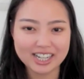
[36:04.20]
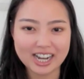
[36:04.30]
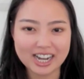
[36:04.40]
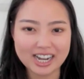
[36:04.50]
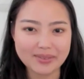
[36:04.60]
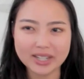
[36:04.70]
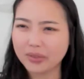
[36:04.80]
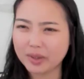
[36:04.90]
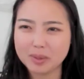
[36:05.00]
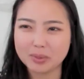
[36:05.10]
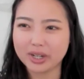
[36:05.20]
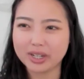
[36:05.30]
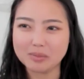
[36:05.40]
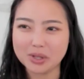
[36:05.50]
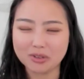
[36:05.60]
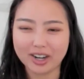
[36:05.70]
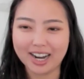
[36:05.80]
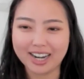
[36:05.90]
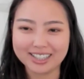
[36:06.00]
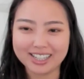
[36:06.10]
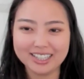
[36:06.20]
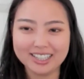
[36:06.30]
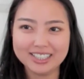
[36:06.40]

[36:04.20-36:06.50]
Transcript: I don't think people can unmute, right, Natalie?